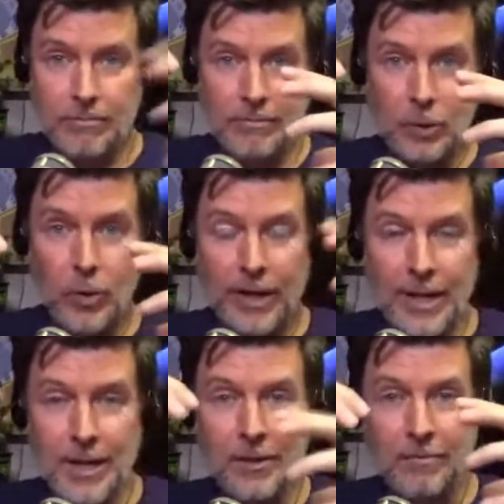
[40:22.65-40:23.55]
going
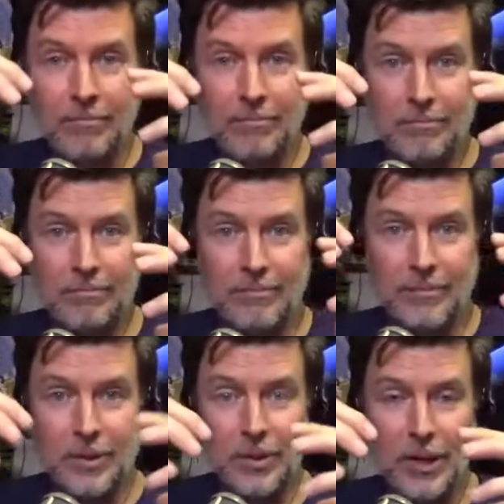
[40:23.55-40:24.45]
in
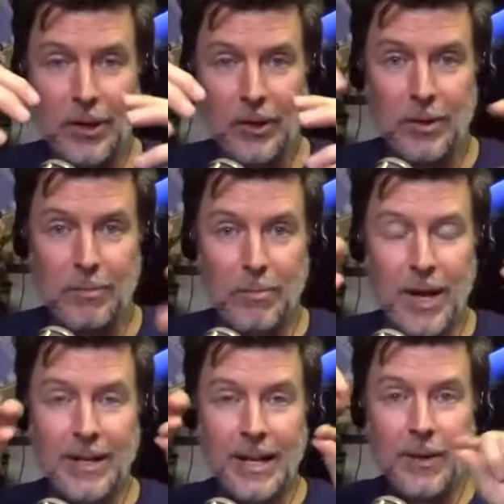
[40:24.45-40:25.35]
to the Earth,
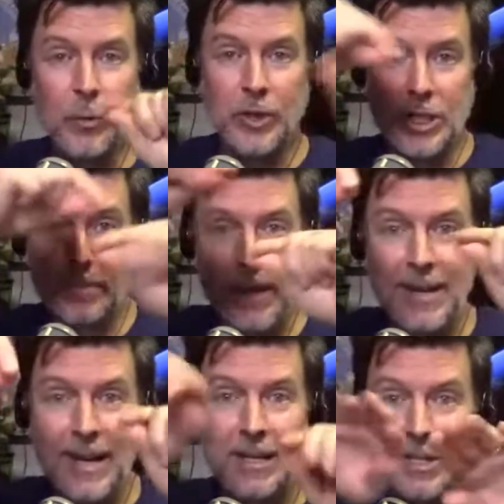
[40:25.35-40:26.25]
but we're spinning.